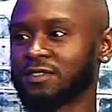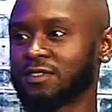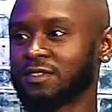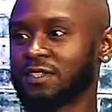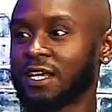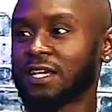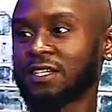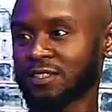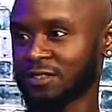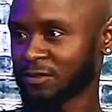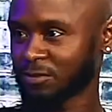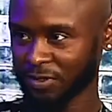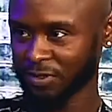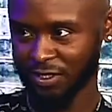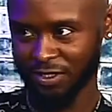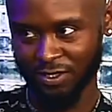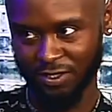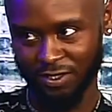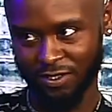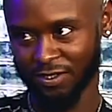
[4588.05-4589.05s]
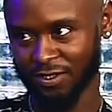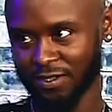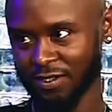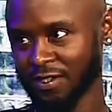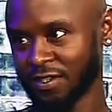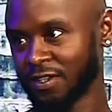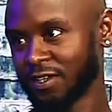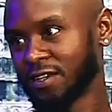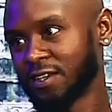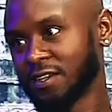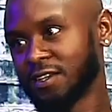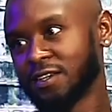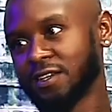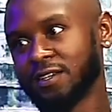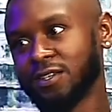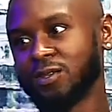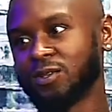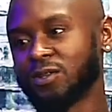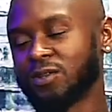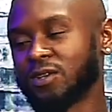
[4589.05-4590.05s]
That's the win. I like
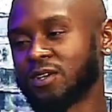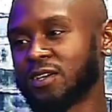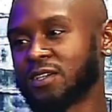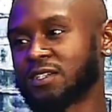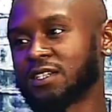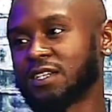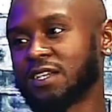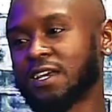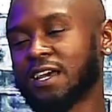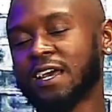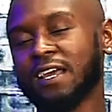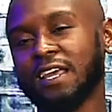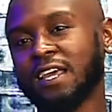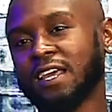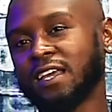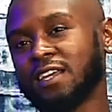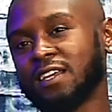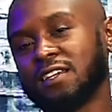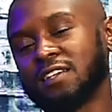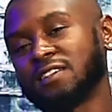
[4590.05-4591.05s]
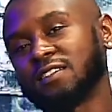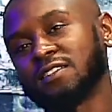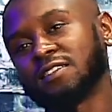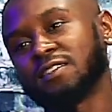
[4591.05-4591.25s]
that. You know what I'm saying? I can't.